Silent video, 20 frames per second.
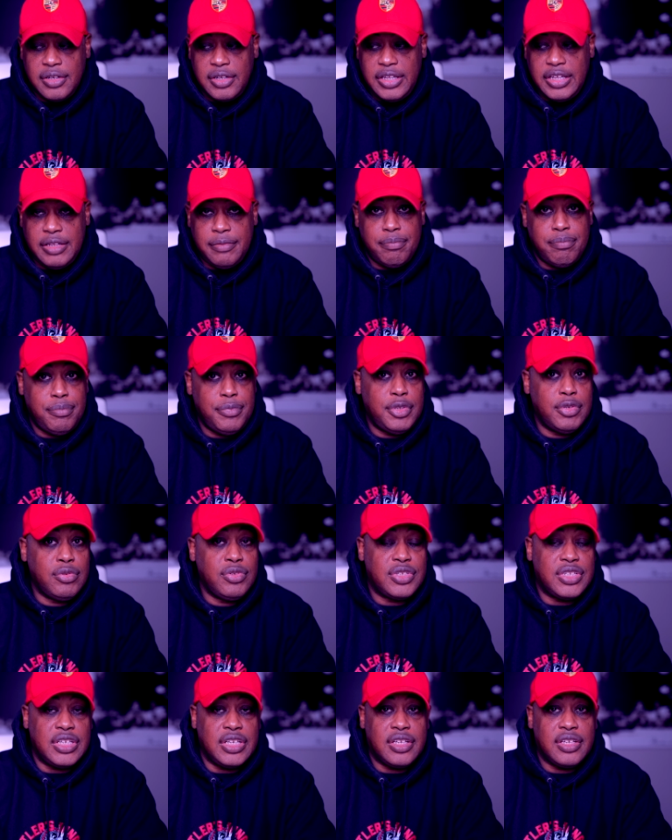in
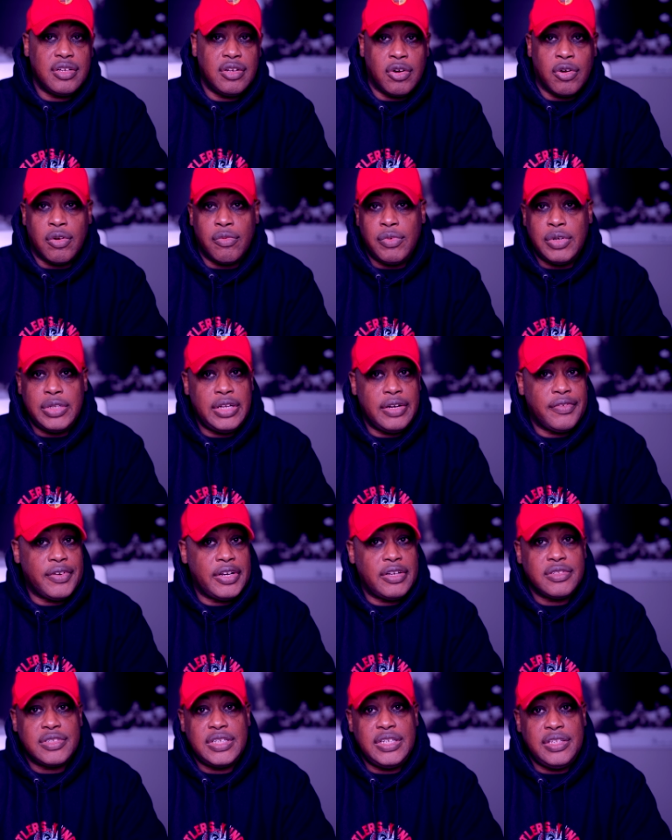music or whatever
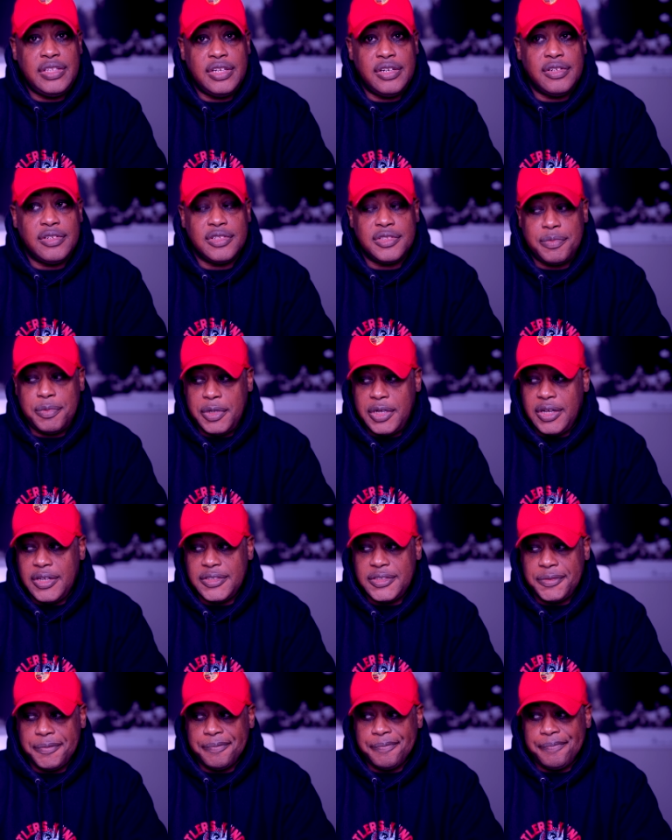else he knows, because